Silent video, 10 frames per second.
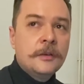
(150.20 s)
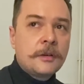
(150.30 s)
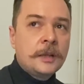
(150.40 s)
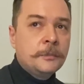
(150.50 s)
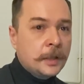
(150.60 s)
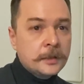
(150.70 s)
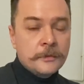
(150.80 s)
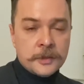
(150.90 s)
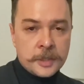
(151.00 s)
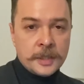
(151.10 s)
run
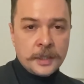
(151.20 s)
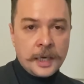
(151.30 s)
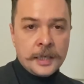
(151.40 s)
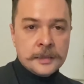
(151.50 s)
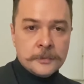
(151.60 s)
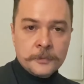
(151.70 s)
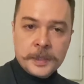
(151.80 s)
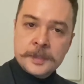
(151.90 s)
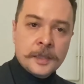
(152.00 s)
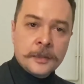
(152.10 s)
multi-versioning ads,
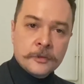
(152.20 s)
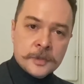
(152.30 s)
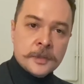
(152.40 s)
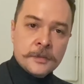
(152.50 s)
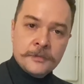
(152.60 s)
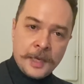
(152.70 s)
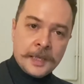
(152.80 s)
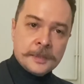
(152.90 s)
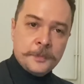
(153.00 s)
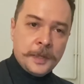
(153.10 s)
basically conserve
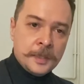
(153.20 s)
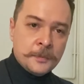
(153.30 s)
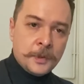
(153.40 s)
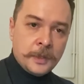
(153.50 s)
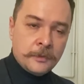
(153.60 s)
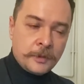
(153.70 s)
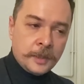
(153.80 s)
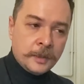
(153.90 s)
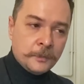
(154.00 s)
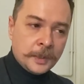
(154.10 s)
ad space by
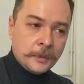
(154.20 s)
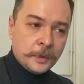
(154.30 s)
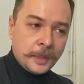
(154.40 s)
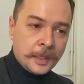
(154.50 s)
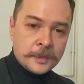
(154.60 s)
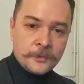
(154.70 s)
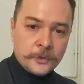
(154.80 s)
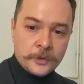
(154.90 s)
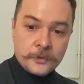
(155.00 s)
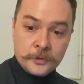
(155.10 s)
running multiple ads
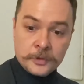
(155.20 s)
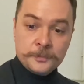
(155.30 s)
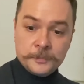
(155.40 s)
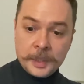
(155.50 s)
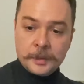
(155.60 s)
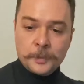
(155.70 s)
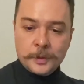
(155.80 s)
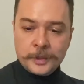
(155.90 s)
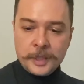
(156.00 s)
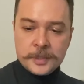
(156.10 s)
for multiple
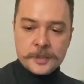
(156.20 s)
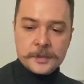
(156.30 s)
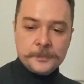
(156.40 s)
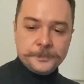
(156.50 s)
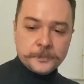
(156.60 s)
locations.